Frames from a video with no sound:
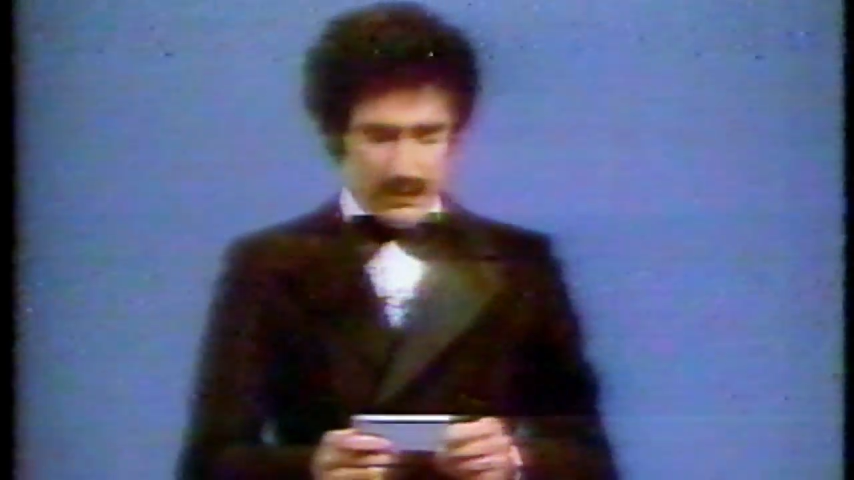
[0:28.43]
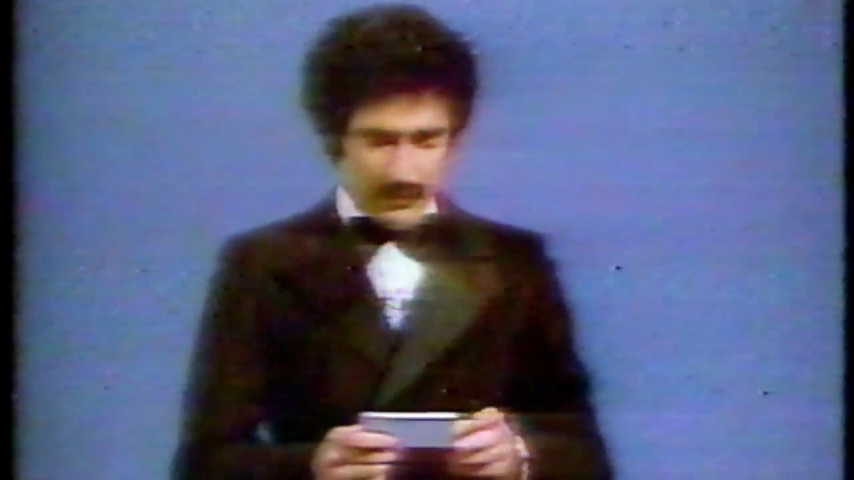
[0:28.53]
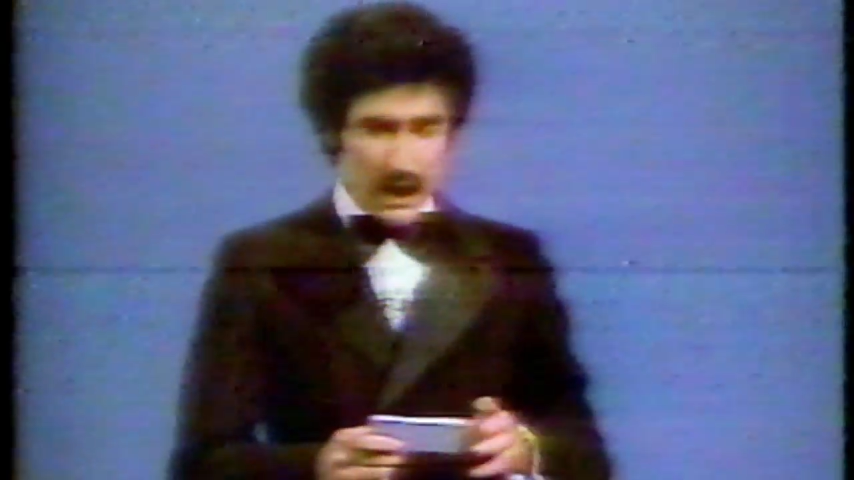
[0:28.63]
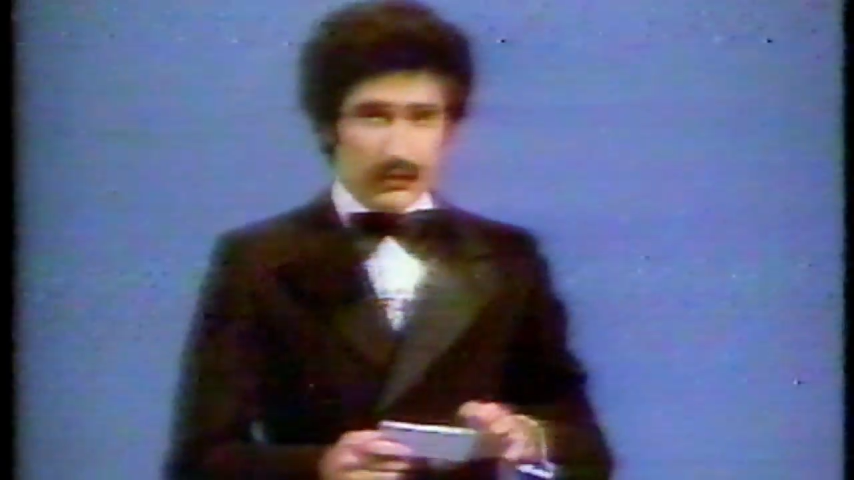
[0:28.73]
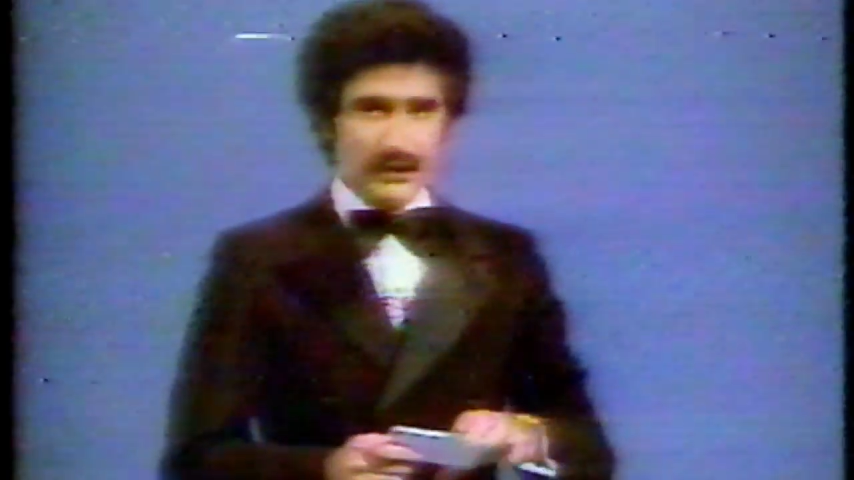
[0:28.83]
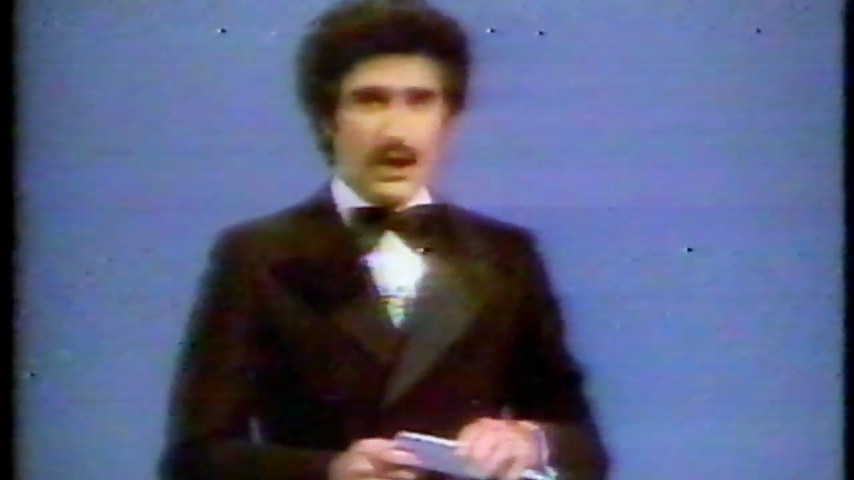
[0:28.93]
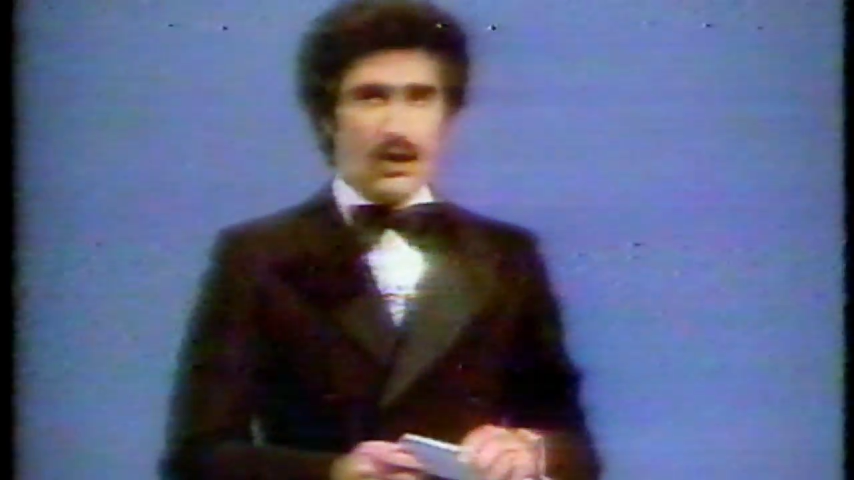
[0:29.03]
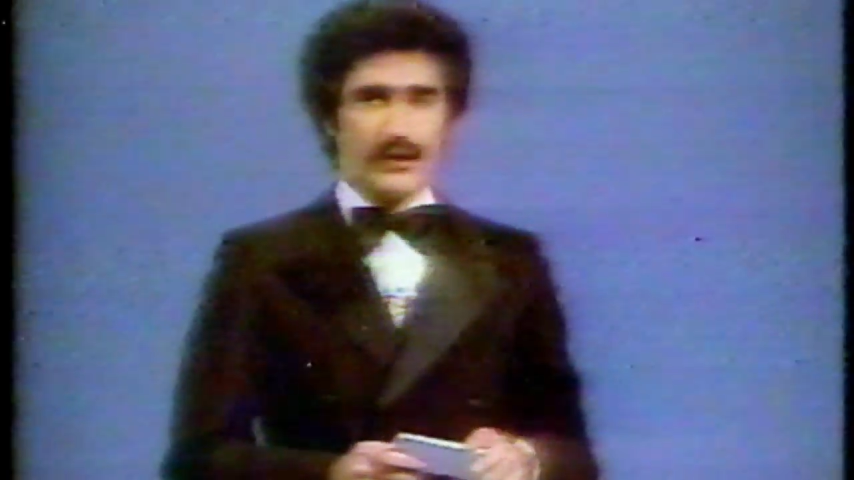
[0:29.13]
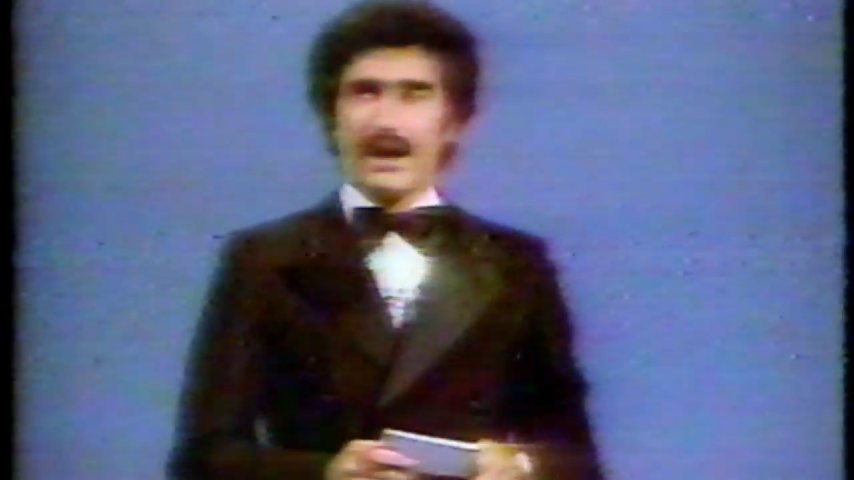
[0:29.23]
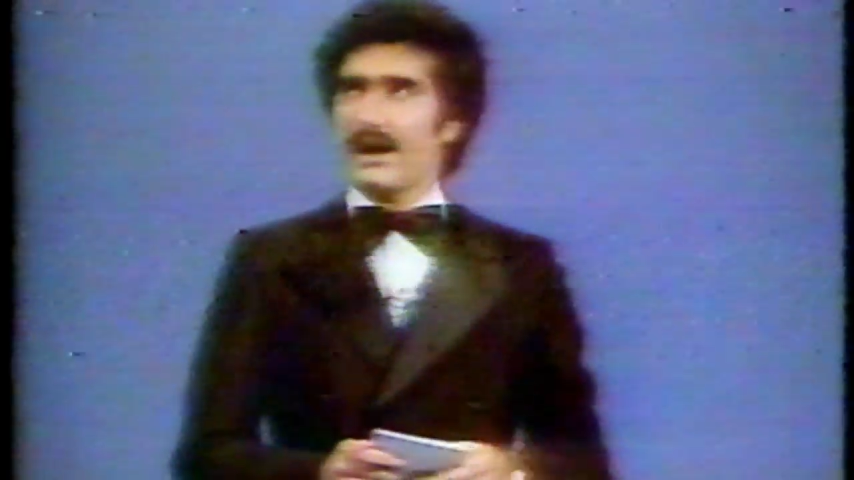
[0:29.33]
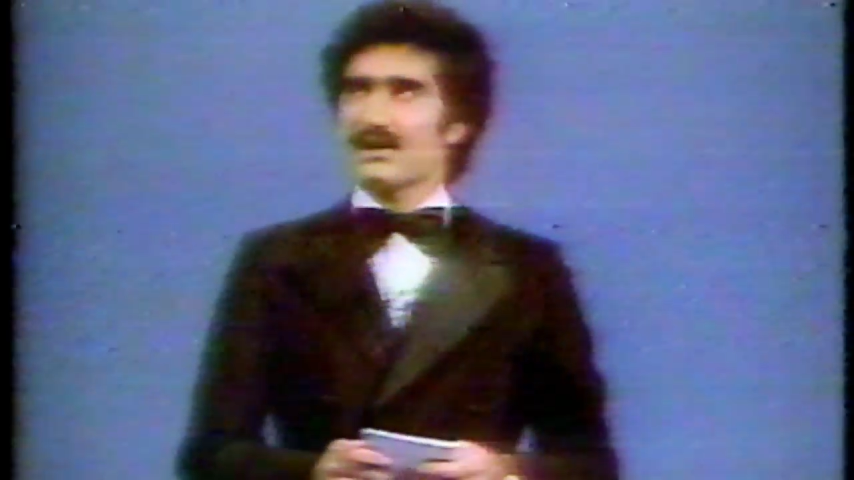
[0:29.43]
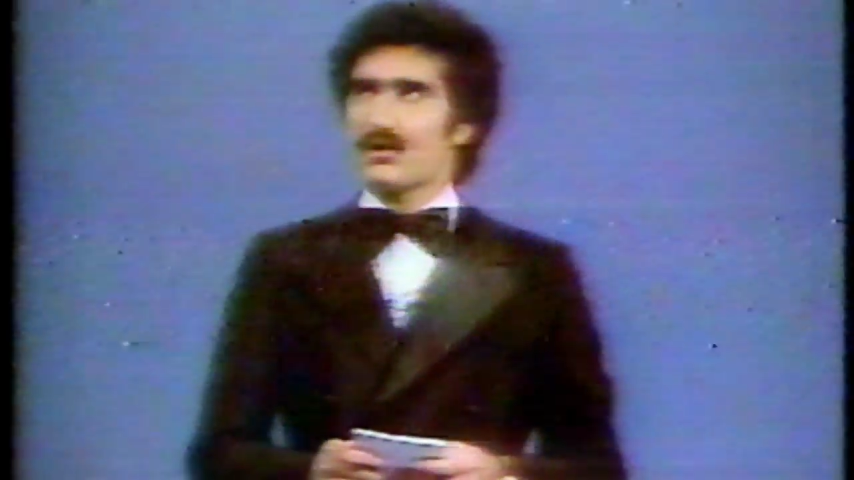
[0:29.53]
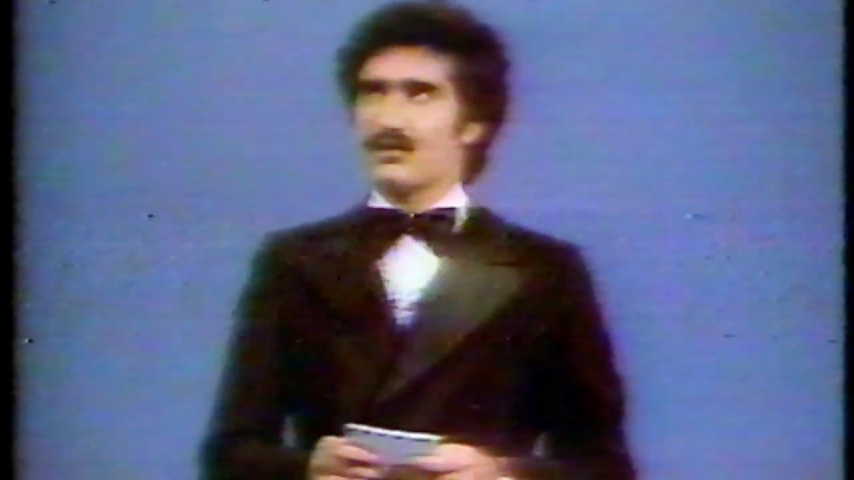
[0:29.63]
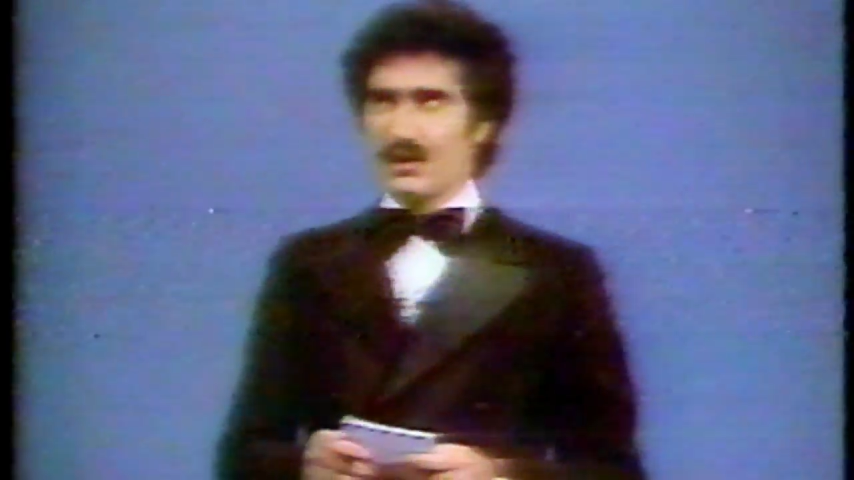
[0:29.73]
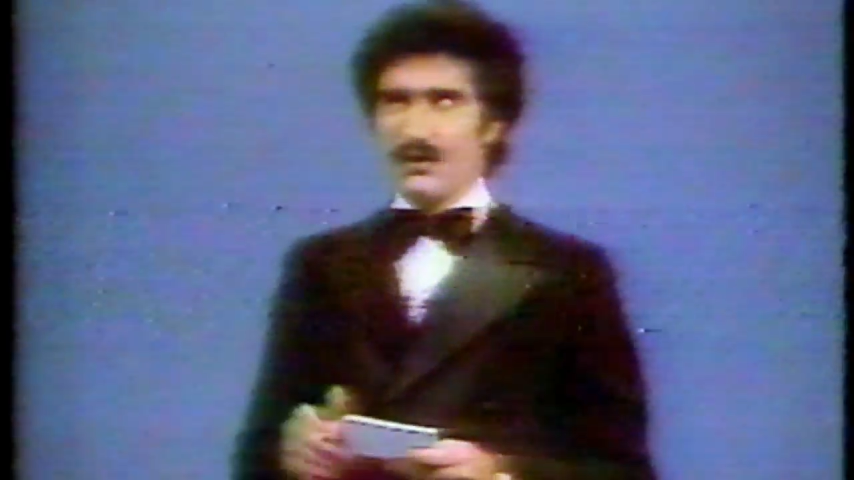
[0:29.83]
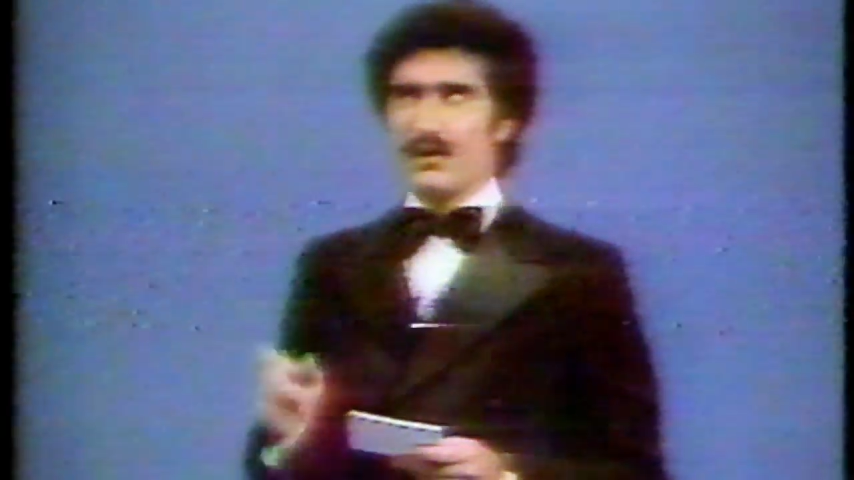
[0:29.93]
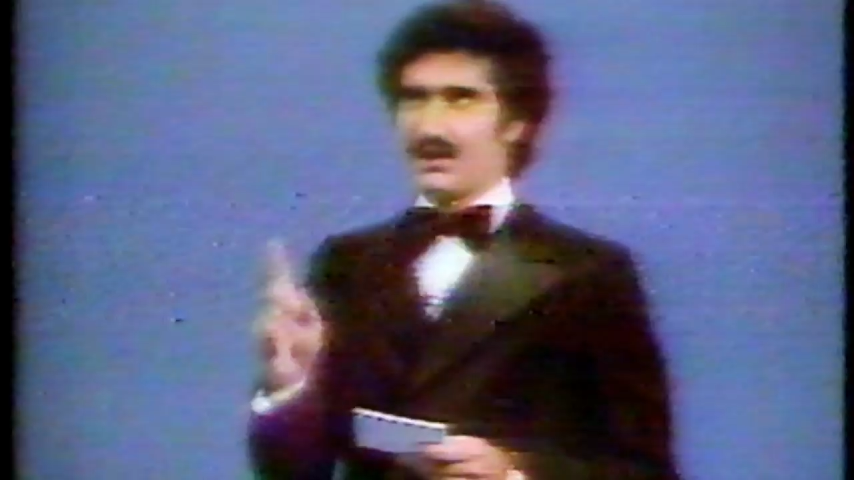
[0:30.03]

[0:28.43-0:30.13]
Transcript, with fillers: Margaret, no. That answer, too,